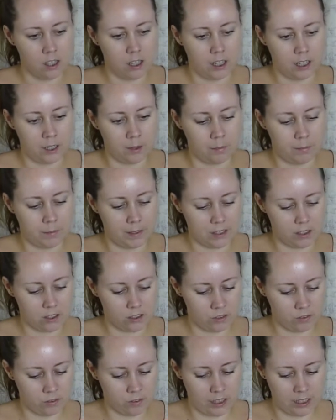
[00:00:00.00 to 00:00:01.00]
It
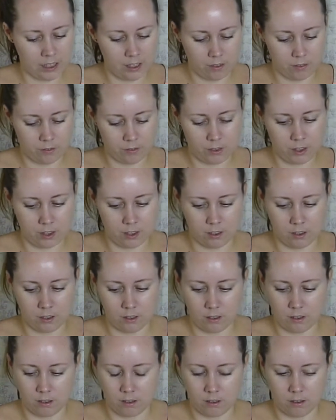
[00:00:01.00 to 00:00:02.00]
doesn't have the
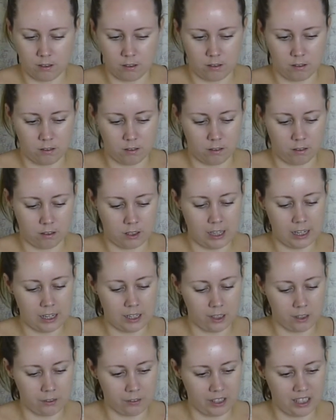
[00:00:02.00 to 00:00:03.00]

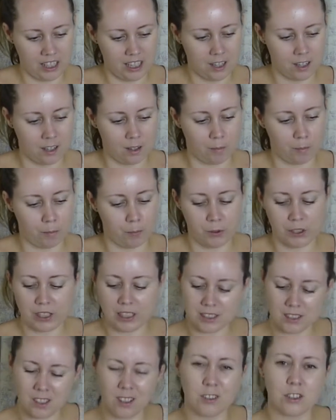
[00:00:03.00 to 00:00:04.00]
calorie in it, but
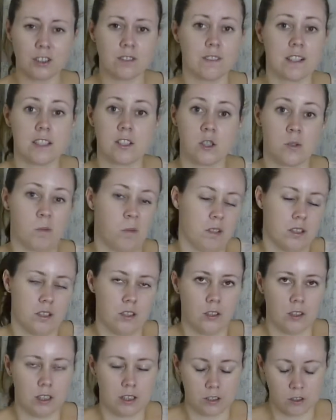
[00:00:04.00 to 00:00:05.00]
it's all just vegetables and
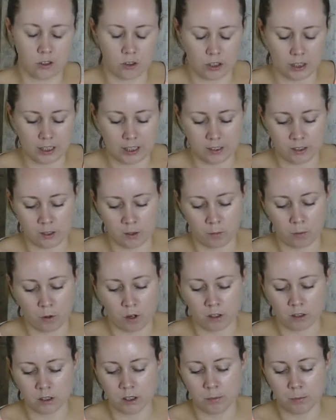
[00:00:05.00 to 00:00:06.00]
noodles and chickens and
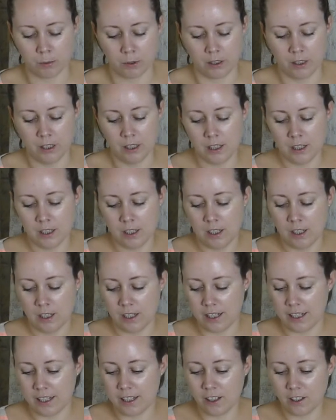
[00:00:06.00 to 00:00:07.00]
prawns, but
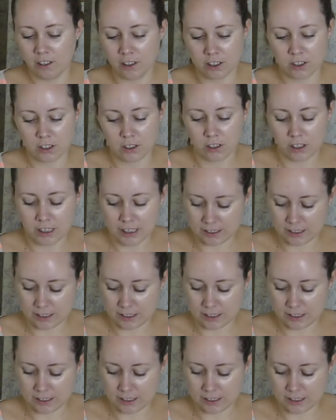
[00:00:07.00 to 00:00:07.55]
it looks good.